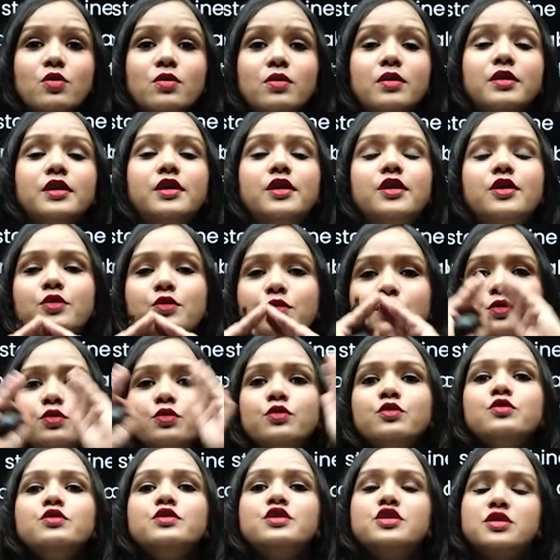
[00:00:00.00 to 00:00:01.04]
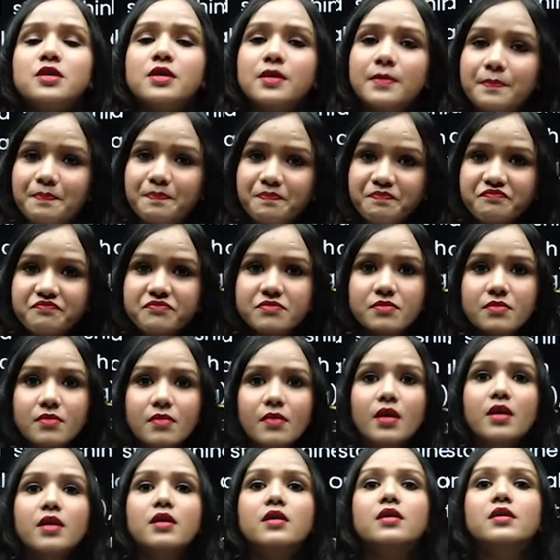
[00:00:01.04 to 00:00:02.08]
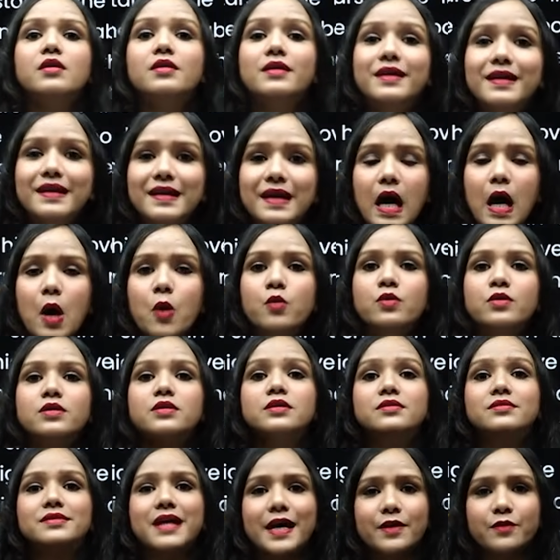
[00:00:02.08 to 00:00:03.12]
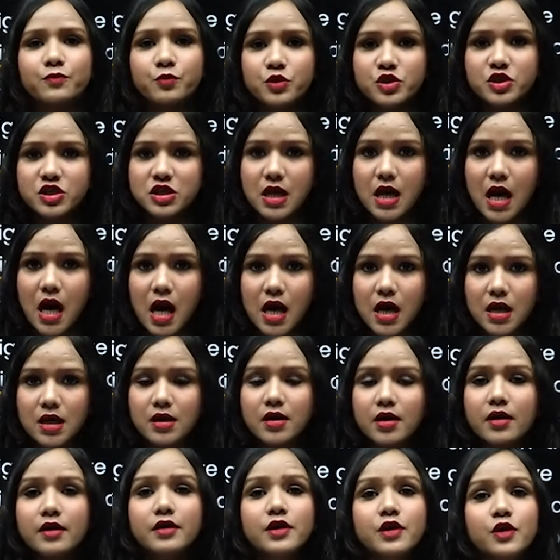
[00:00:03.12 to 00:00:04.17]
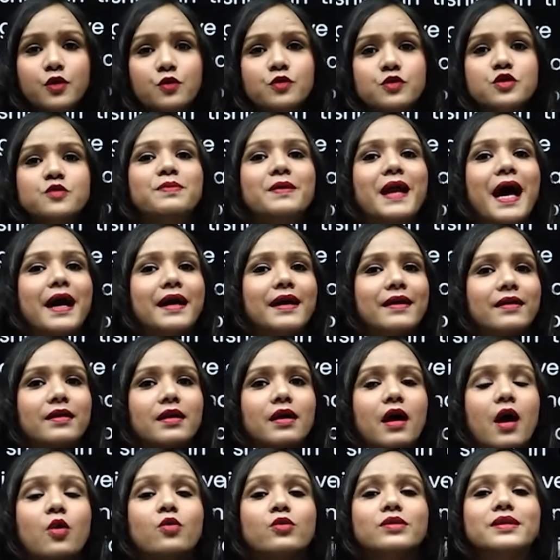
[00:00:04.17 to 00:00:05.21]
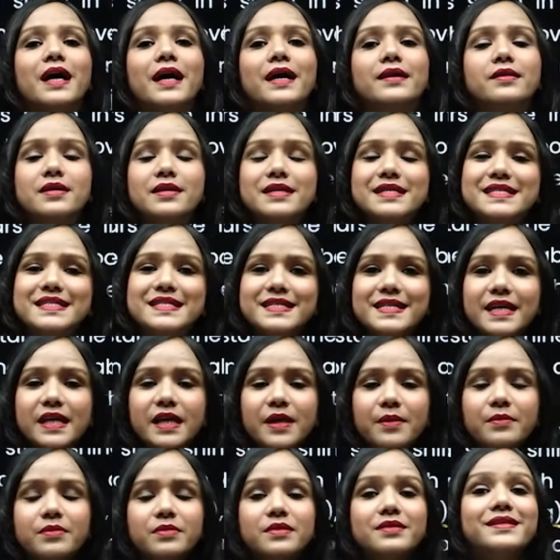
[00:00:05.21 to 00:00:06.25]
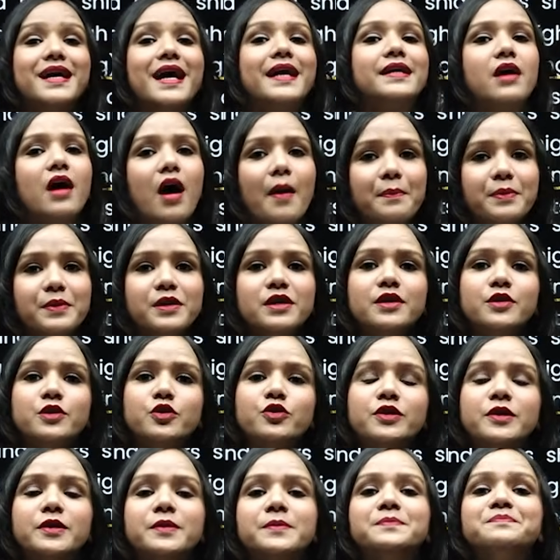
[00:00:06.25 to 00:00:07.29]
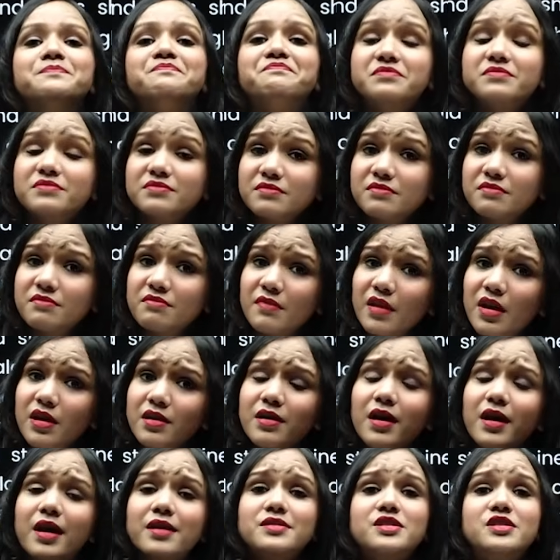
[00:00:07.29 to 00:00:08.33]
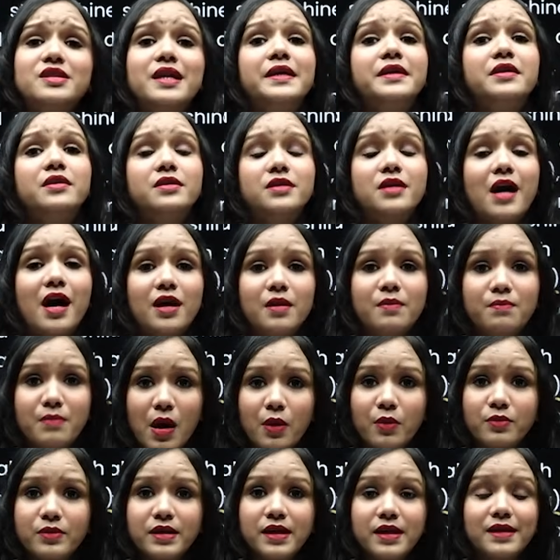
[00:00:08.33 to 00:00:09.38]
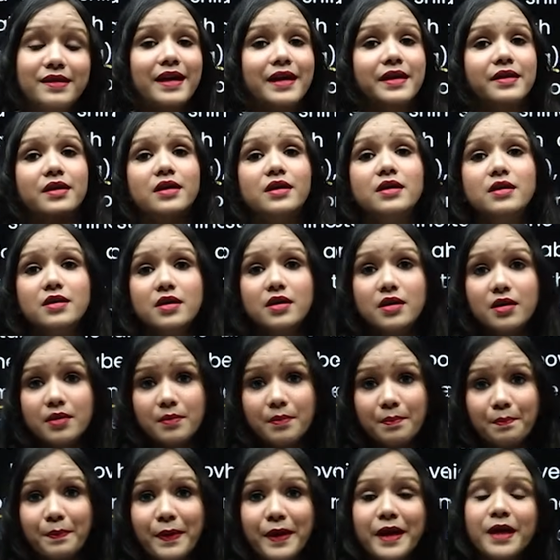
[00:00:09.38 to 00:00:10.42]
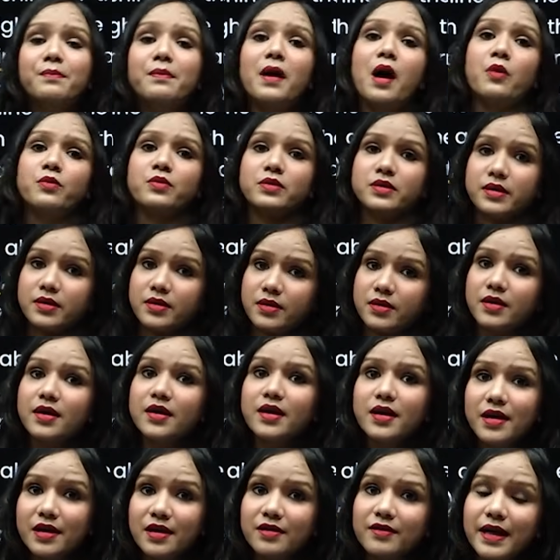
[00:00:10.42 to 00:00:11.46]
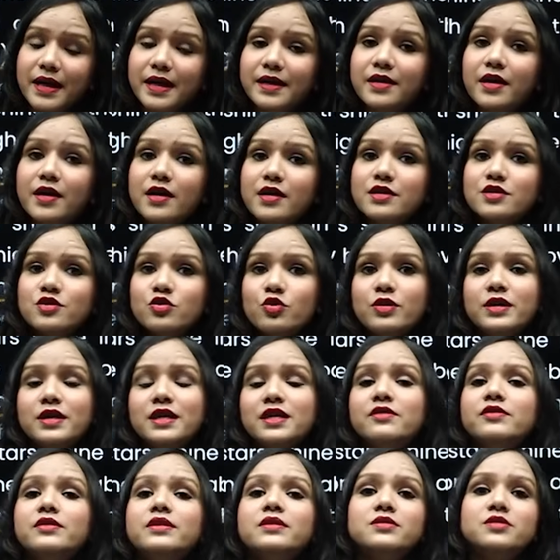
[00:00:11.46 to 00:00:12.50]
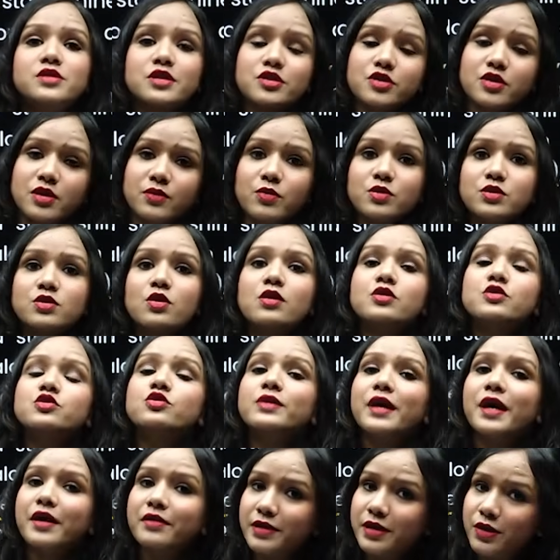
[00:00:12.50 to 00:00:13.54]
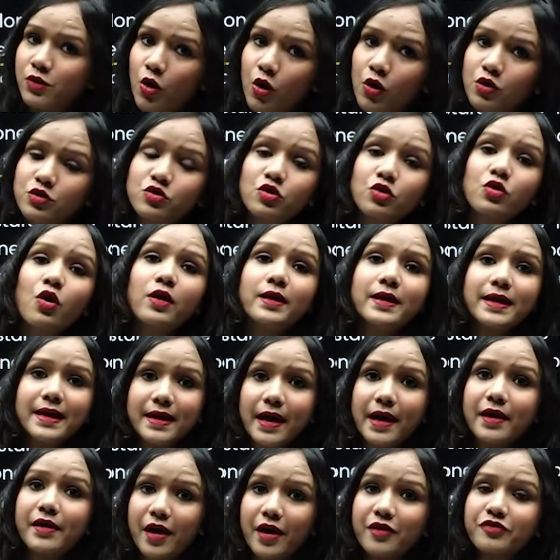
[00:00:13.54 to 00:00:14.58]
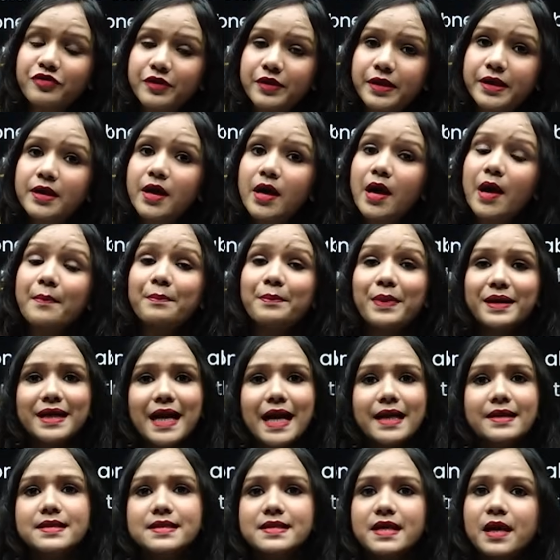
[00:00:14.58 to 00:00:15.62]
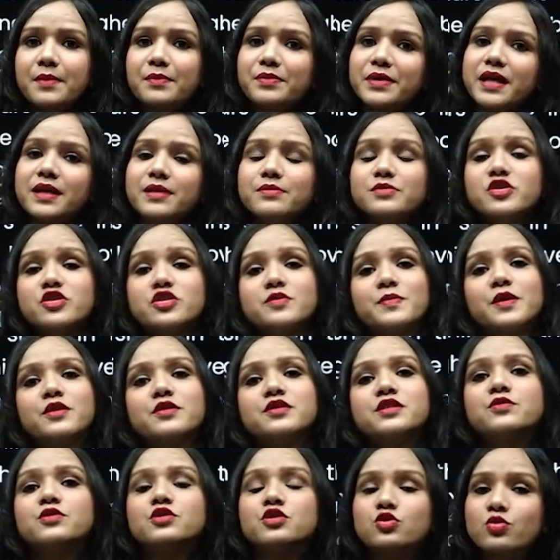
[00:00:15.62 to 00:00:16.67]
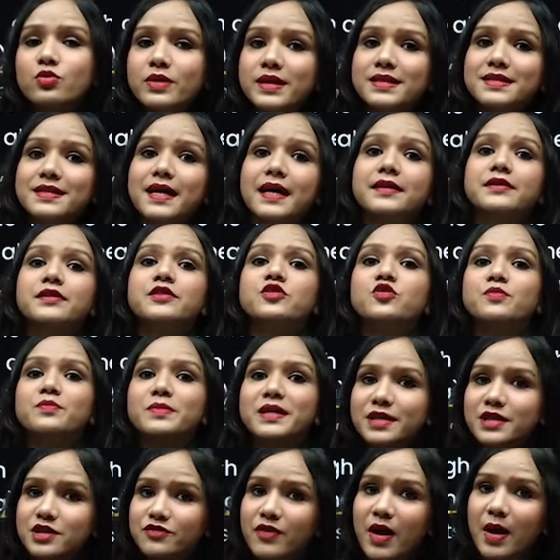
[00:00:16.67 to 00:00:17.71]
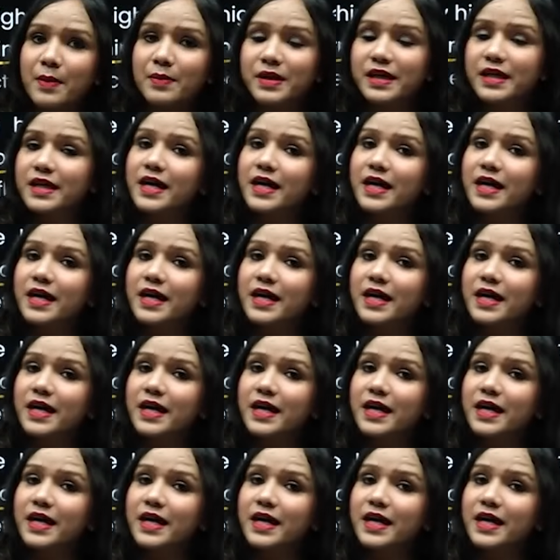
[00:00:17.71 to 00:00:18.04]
huge cloud that was dark, huge black cloud that appeared to him like a dark mountain, like a big mountain, right? So he also got afraid, but at the same time, just because he was so excited to meet his family,